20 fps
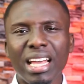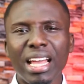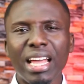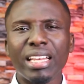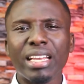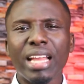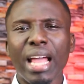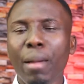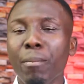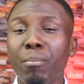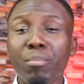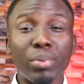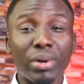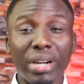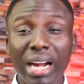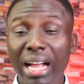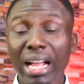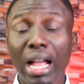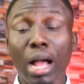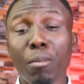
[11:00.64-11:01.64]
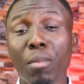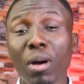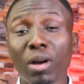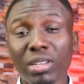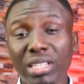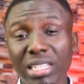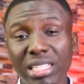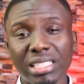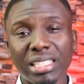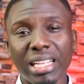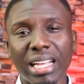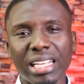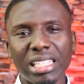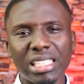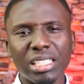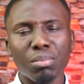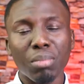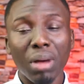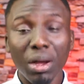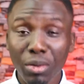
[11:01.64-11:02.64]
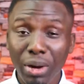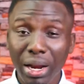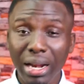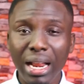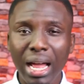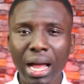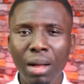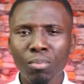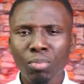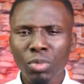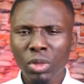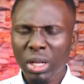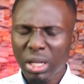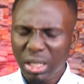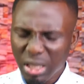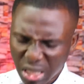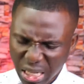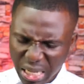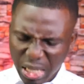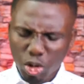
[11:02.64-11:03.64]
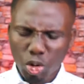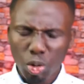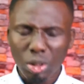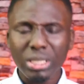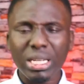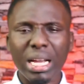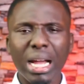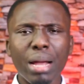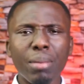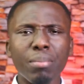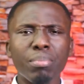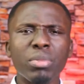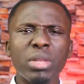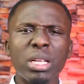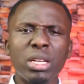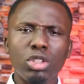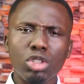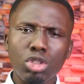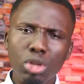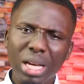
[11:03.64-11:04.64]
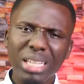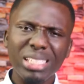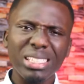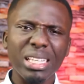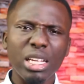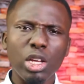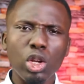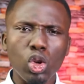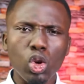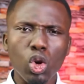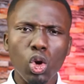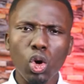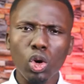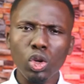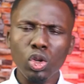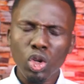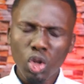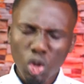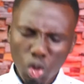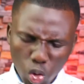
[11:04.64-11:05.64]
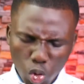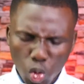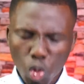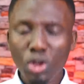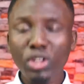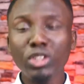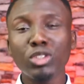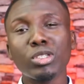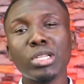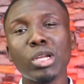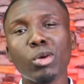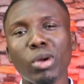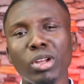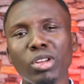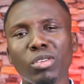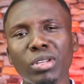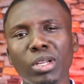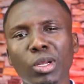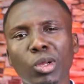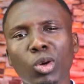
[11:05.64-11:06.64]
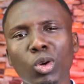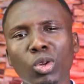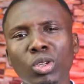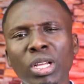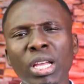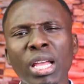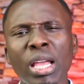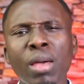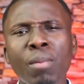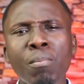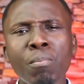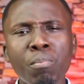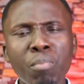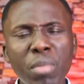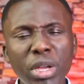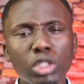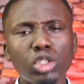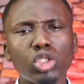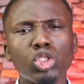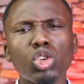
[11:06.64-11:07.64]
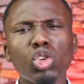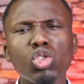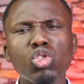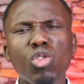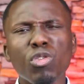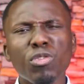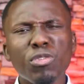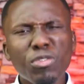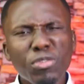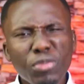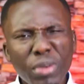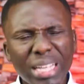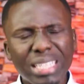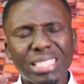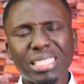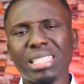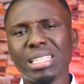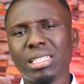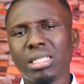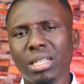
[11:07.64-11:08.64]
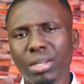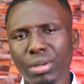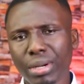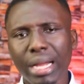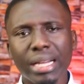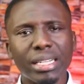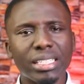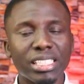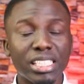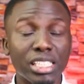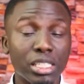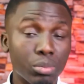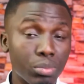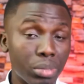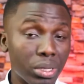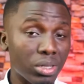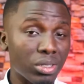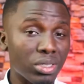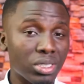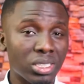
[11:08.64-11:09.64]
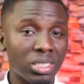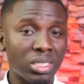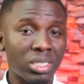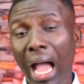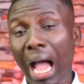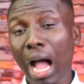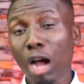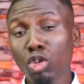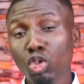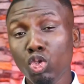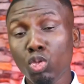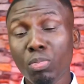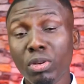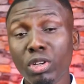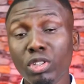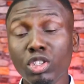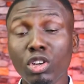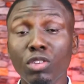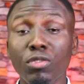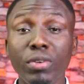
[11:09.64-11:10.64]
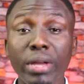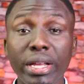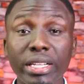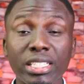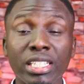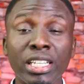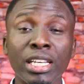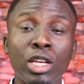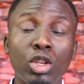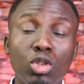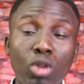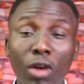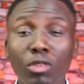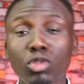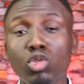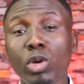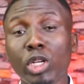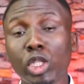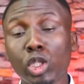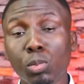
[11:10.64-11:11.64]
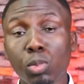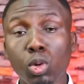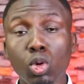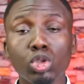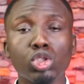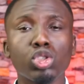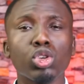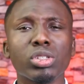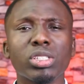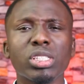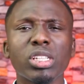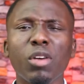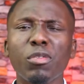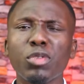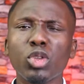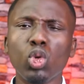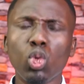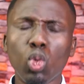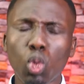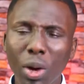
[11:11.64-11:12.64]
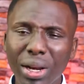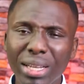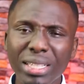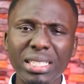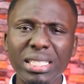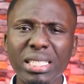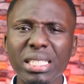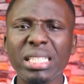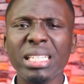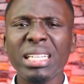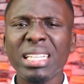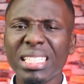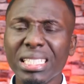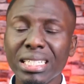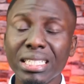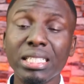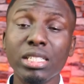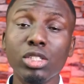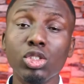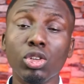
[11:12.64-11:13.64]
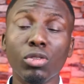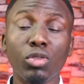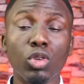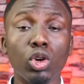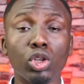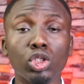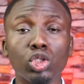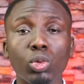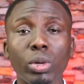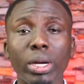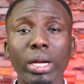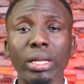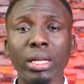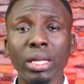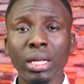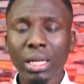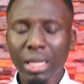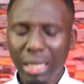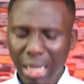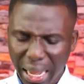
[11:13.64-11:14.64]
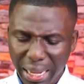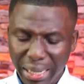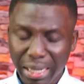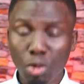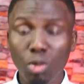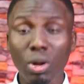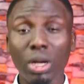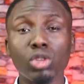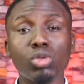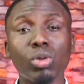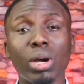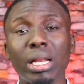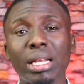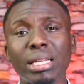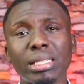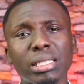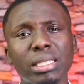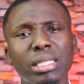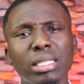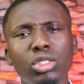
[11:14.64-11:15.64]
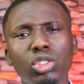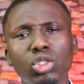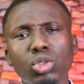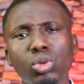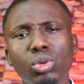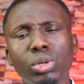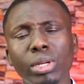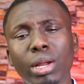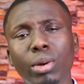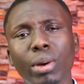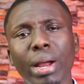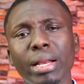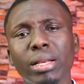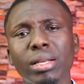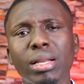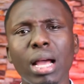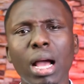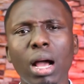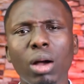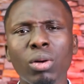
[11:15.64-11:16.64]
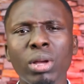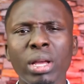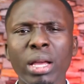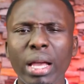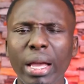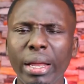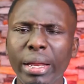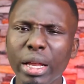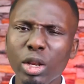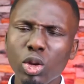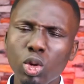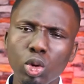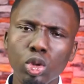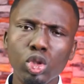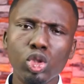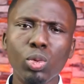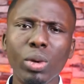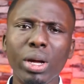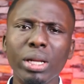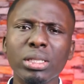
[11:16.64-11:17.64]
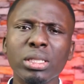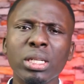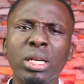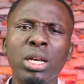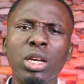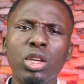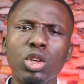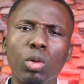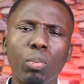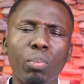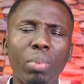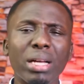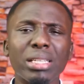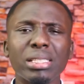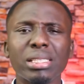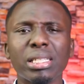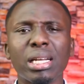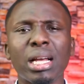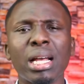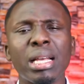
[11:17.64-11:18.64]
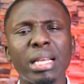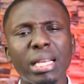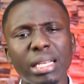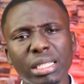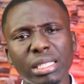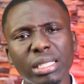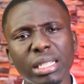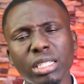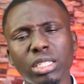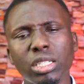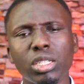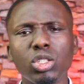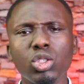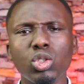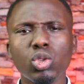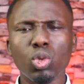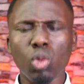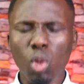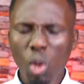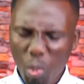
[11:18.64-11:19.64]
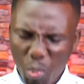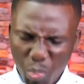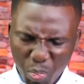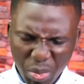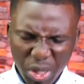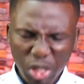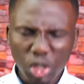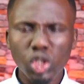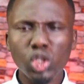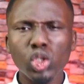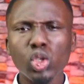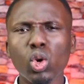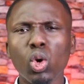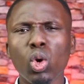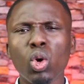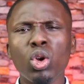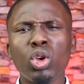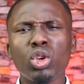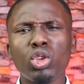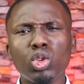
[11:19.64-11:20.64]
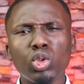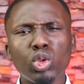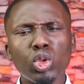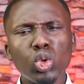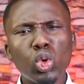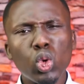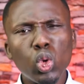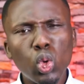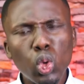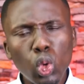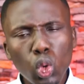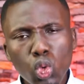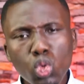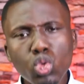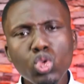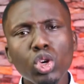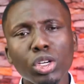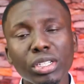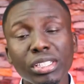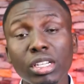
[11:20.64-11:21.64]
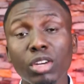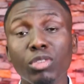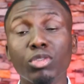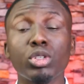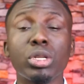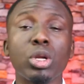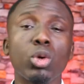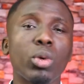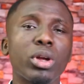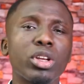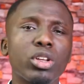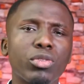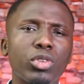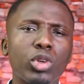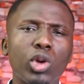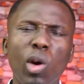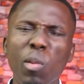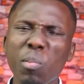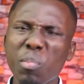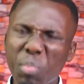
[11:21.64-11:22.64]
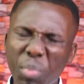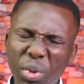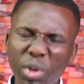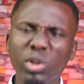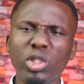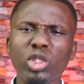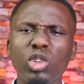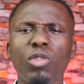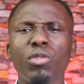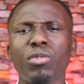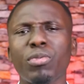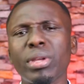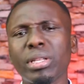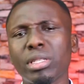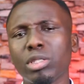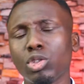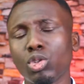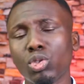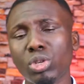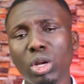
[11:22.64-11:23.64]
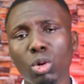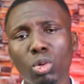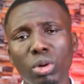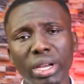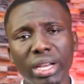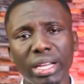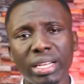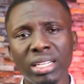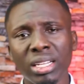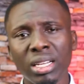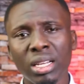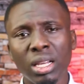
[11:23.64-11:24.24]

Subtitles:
and brag about these things, but rather take your time, trust in God, go into the word of the Lord, make sure your faith in Christ is built. How do you build your faith? You have to expose yourself to quality teachings of God's word, like the one you are listening to right now, and then those ones your pastor is teaching you. Make sure you glue yourself to the word of God. Build your faith through the word.